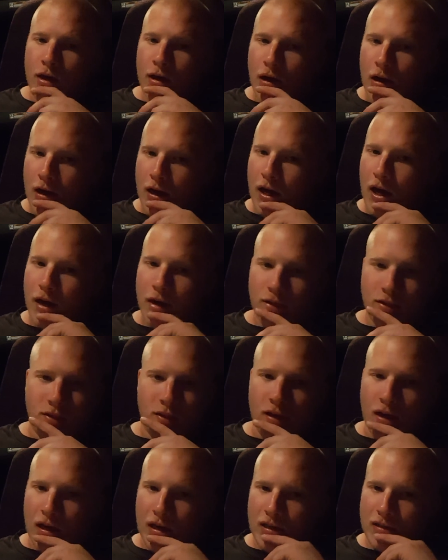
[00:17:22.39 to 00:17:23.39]
on
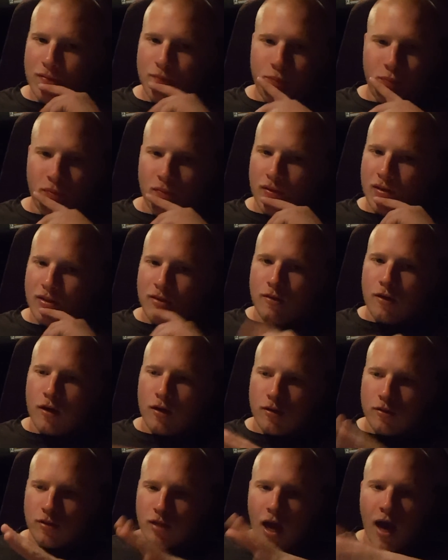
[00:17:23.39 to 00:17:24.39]

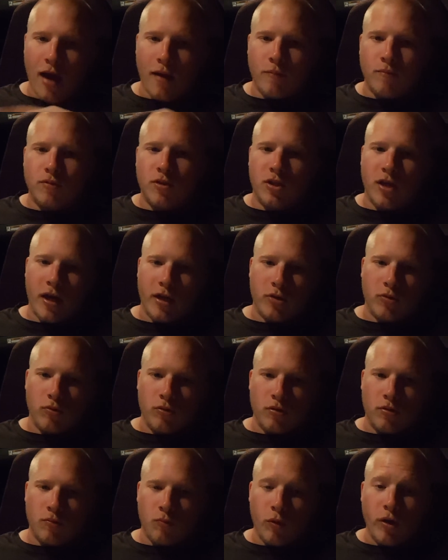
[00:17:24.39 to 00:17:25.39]
a time
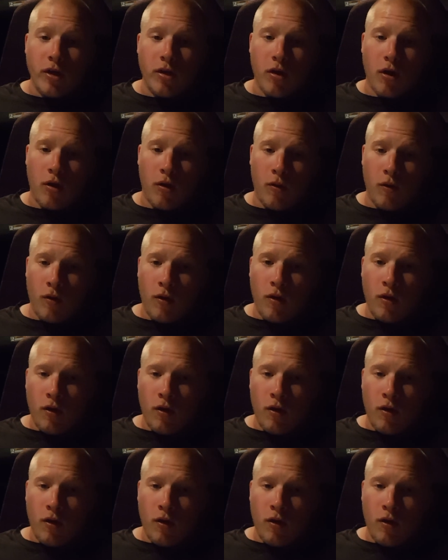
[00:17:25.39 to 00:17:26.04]
schedule and a window,